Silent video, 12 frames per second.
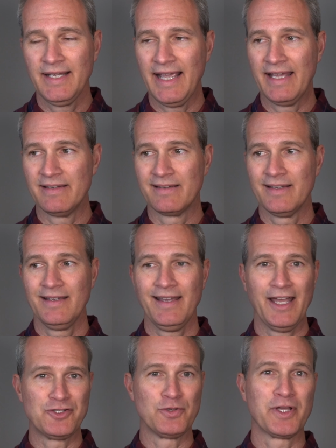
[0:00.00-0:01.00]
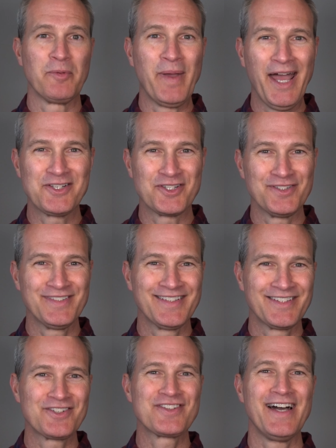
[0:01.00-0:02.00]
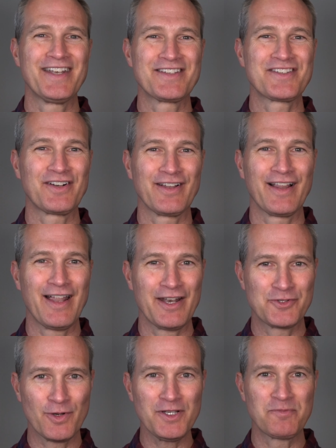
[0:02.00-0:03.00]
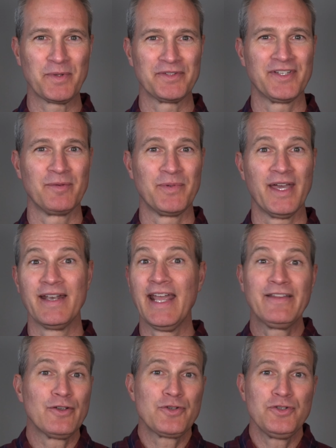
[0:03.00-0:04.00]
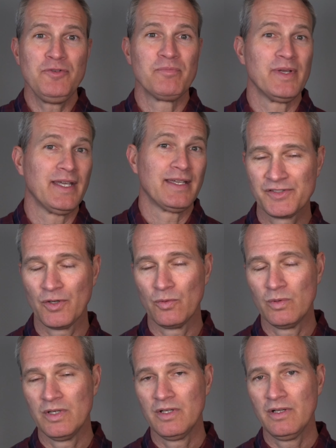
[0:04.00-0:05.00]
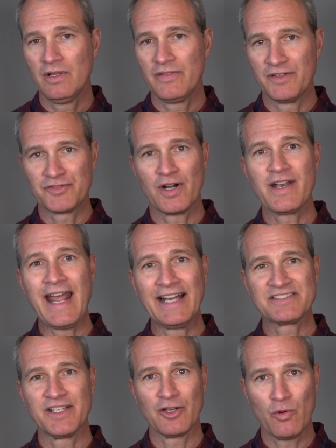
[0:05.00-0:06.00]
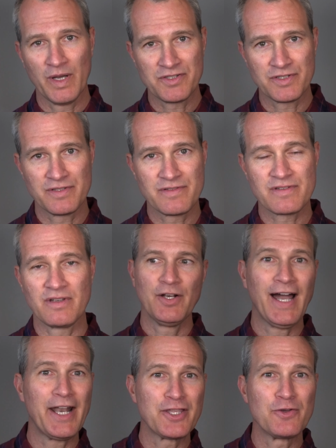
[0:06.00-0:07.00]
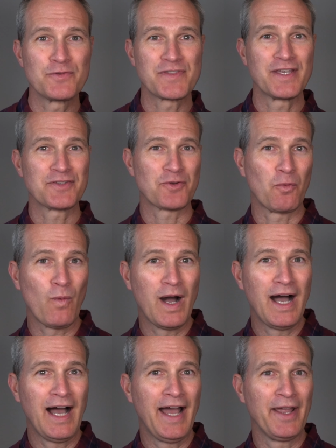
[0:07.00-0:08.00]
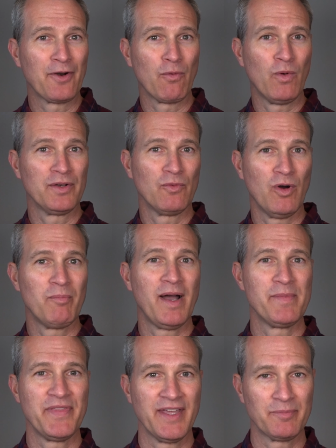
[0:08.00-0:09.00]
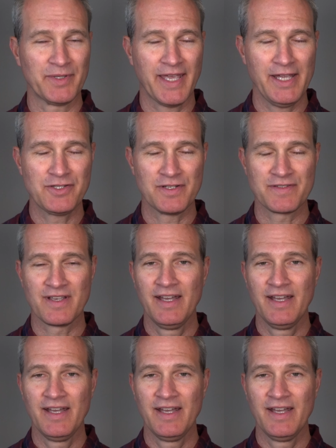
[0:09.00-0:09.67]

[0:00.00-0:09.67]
And as you can imagine, there's not necessarily a lot of trust built up yet, and there shouldn't be. So they started asking questions, how to use this or why or what might be the implications.